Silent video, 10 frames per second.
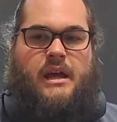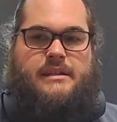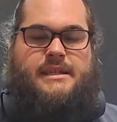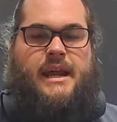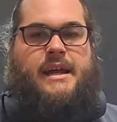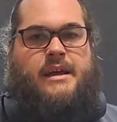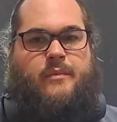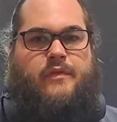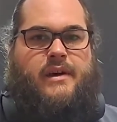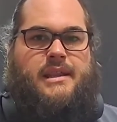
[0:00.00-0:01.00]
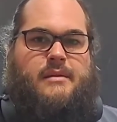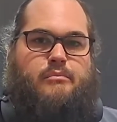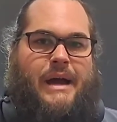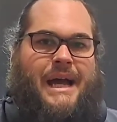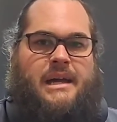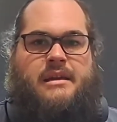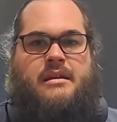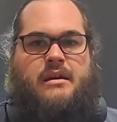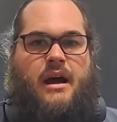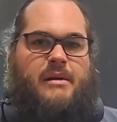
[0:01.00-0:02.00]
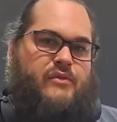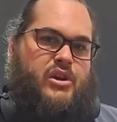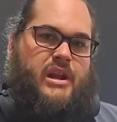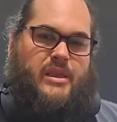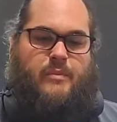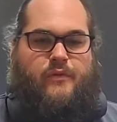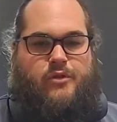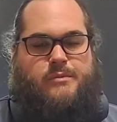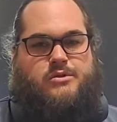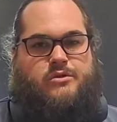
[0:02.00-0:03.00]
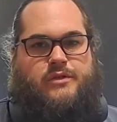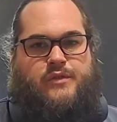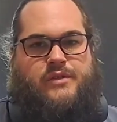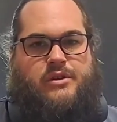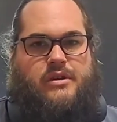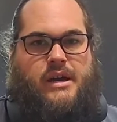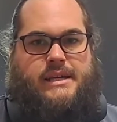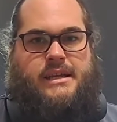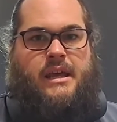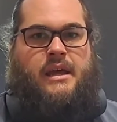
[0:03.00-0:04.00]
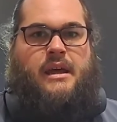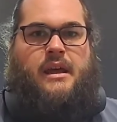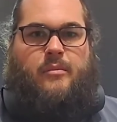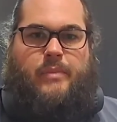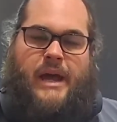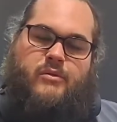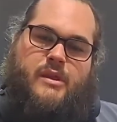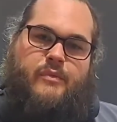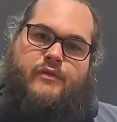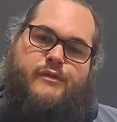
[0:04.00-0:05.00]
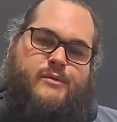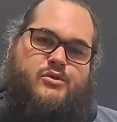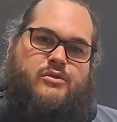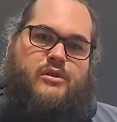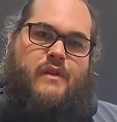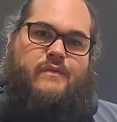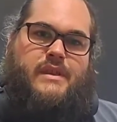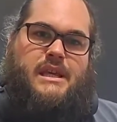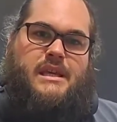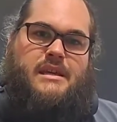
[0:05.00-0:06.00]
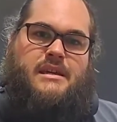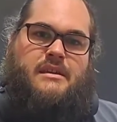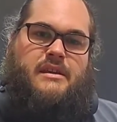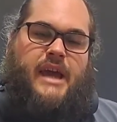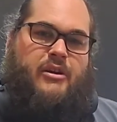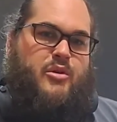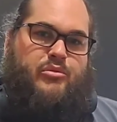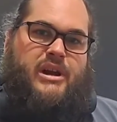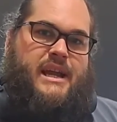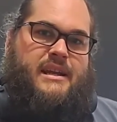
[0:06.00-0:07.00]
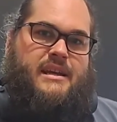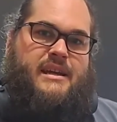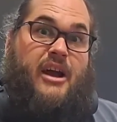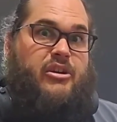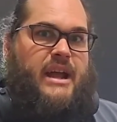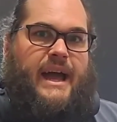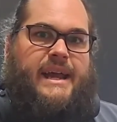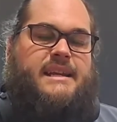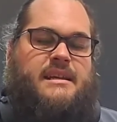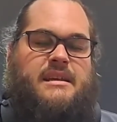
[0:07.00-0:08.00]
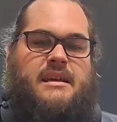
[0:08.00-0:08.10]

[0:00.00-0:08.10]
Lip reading: Today I'm finally back. I've got another performance review for you guys. I'm back with the performance review of the Curry brand Curry 8,